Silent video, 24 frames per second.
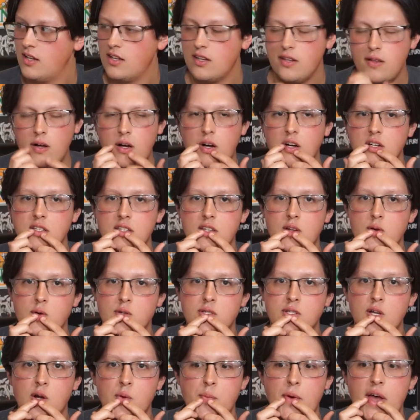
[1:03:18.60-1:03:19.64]
Oh, dude, they were
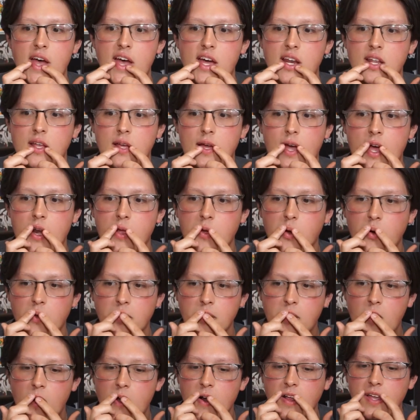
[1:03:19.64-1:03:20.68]
so bad. I had to go to the
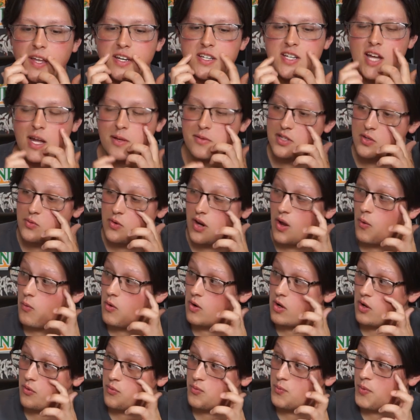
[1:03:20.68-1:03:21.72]
car to get chapstick when I woke
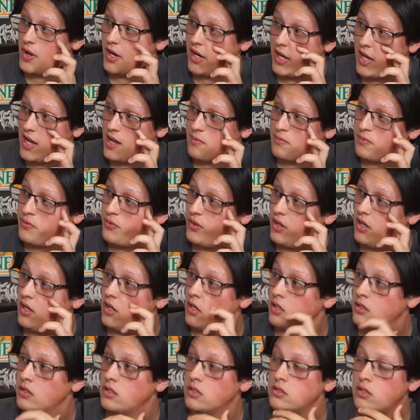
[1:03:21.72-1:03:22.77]
up from my nap. Oh,
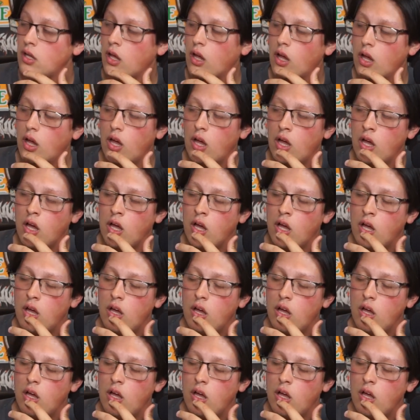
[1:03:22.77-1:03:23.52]
dude, I was like, oh.